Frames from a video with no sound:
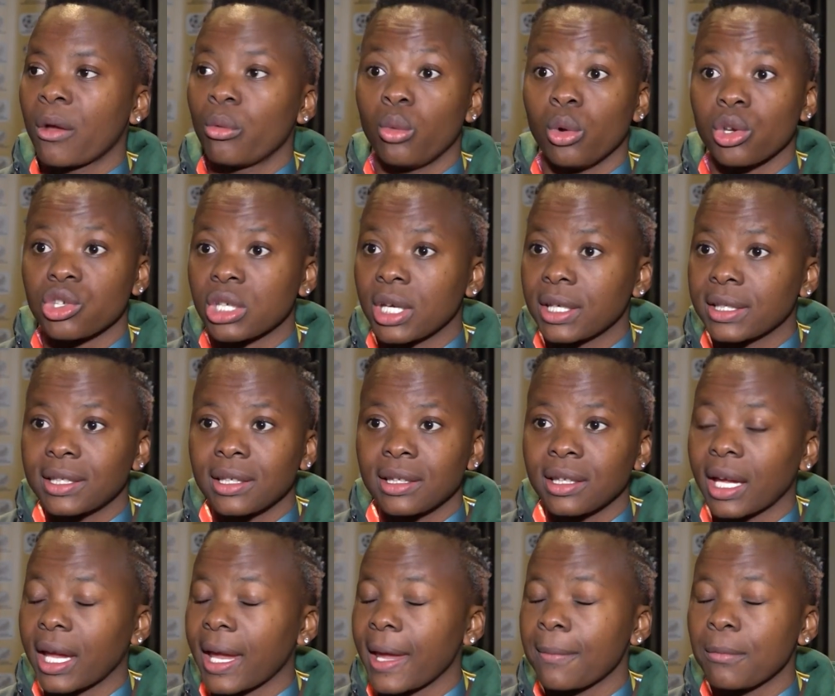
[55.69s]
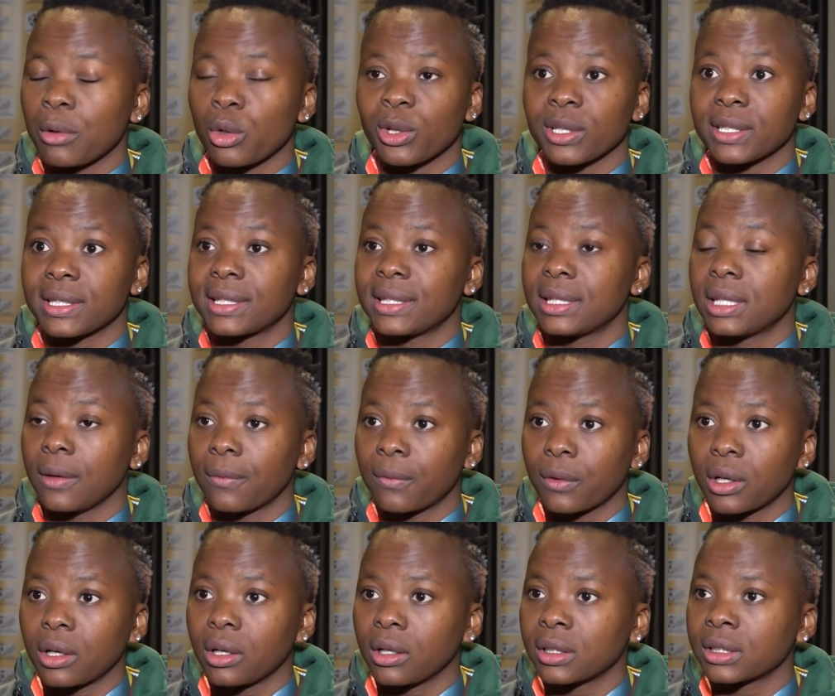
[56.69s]
We're chasing the game, it was
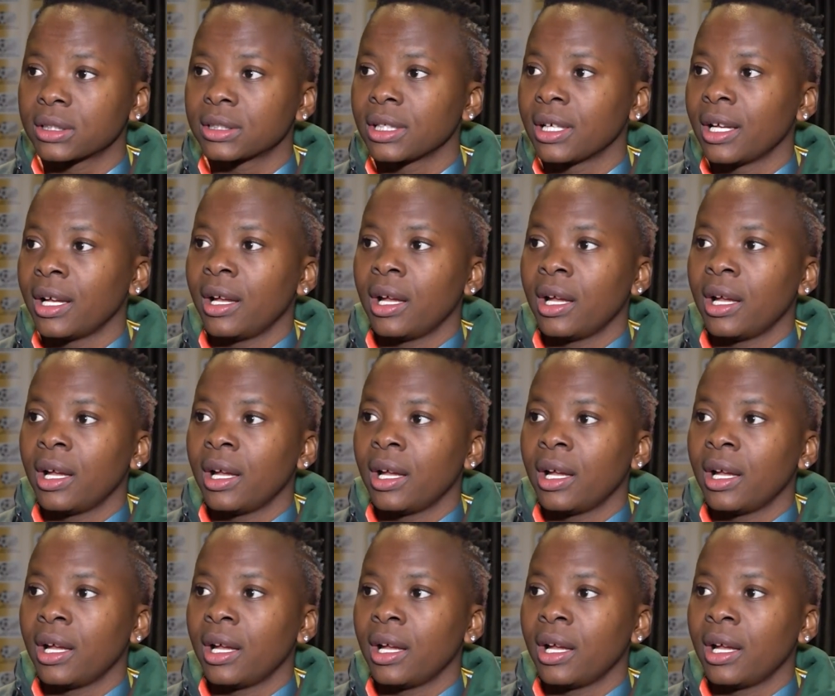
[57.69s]
difficult.